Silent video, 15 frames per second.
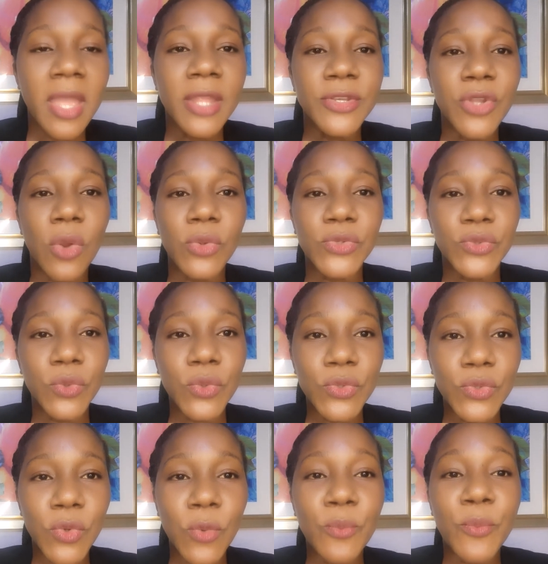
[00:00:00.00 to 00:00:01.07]
Now, do
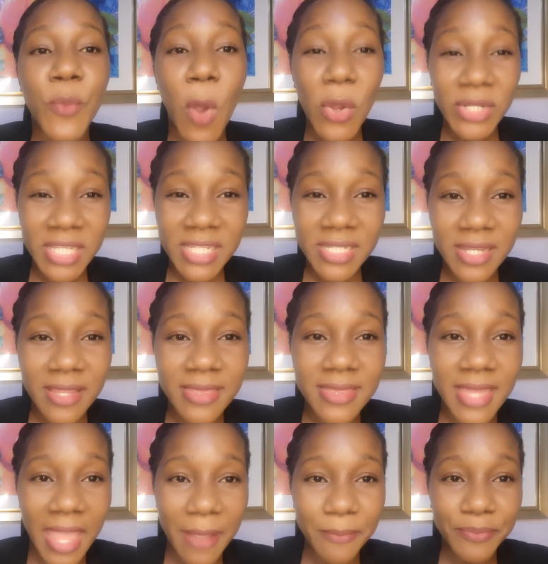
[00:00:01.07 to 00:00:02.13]
you punish
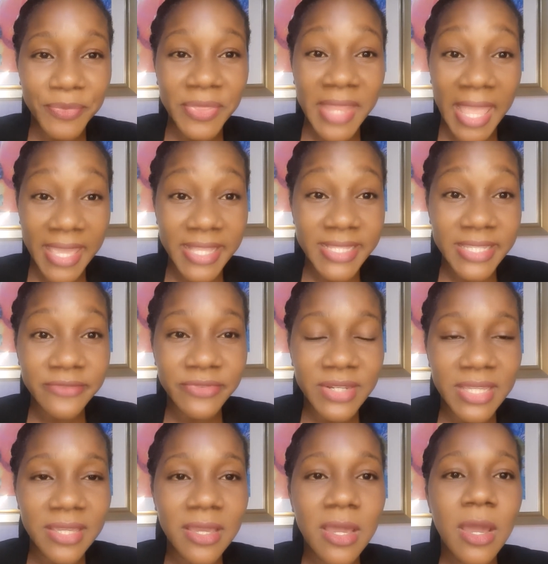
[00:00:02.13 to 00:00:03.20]
them
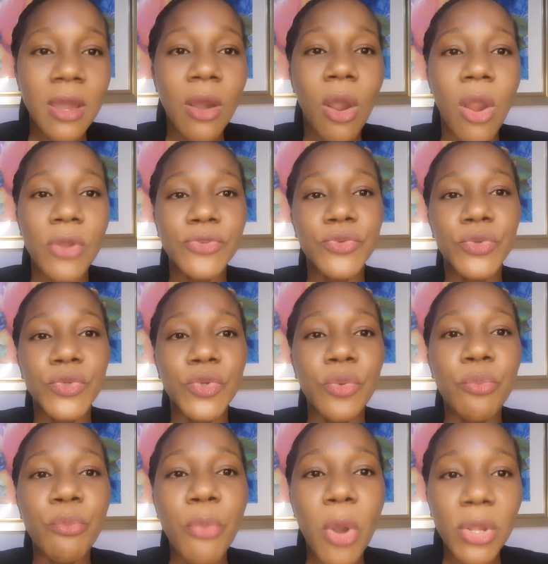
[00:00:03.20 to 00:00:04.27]
negatively or do
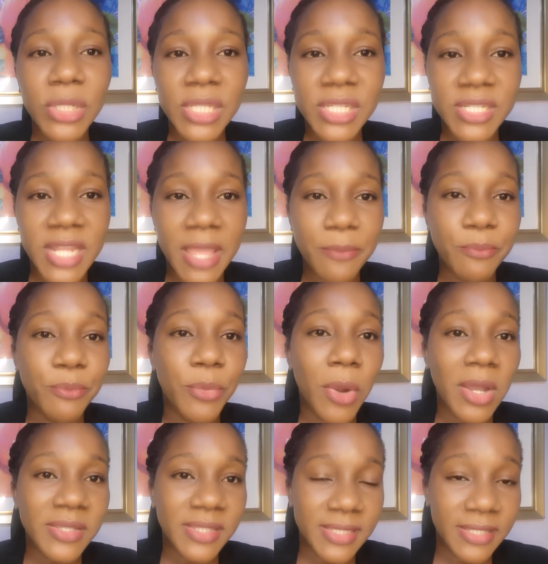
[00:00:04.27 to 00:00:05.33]
you punish them
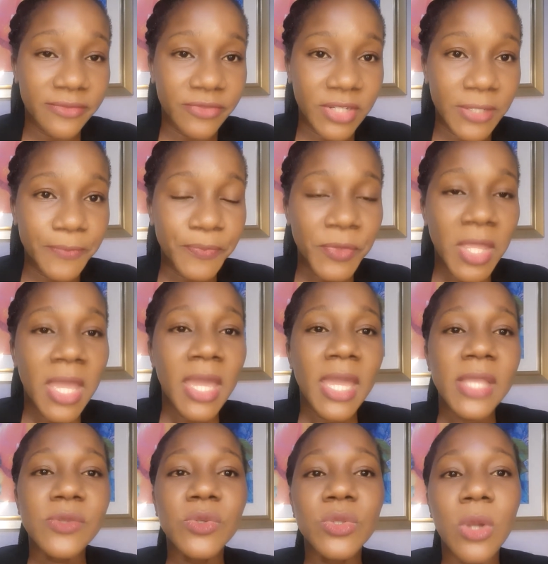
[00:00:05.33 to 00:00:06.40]
positively?
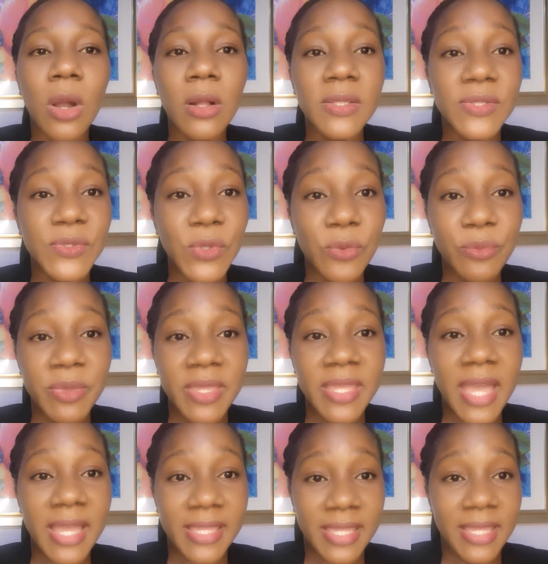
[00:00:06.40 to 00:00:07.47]
It could also
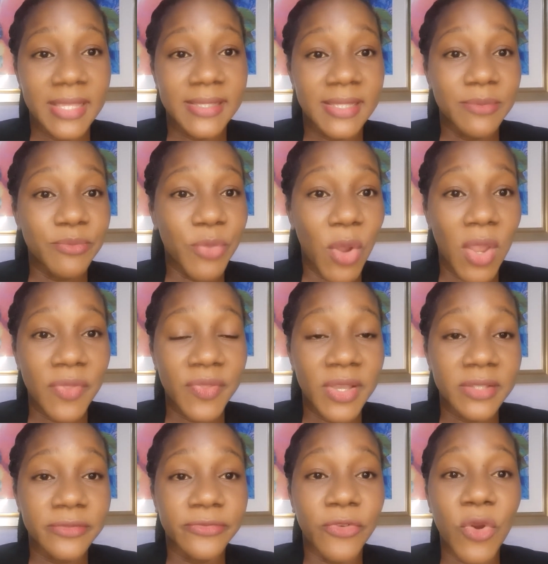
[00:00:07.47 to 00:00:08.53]
be a case in point
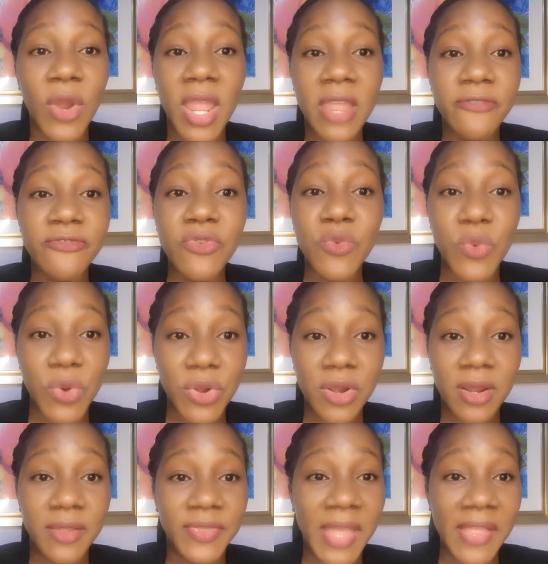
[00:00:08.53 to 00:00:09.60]
that for every
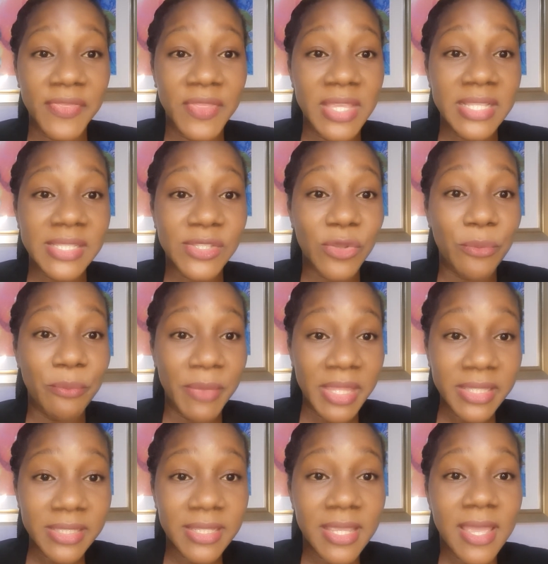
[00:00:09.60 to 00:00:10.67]
work that they
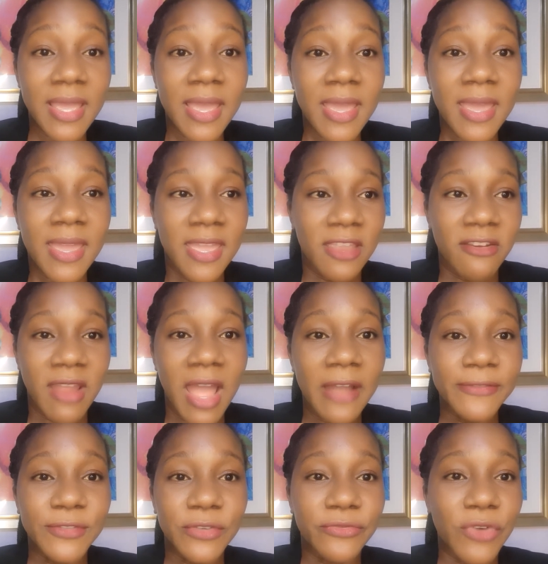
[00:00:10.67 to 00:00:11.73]
submit
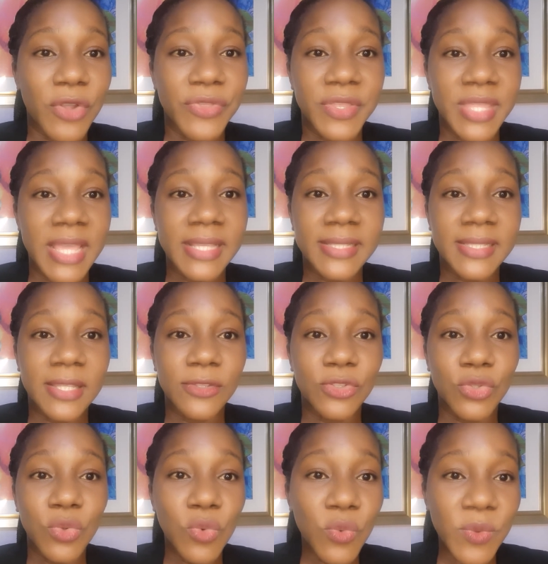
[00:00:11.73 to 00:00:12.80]
hereafter for the next
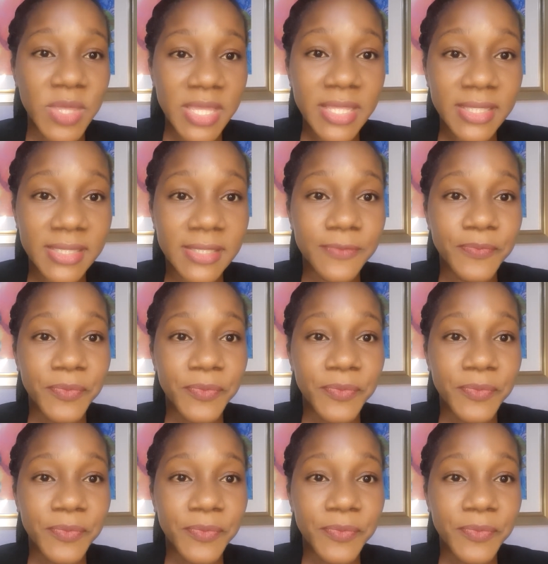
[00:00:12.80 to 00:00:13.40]
2 weeks,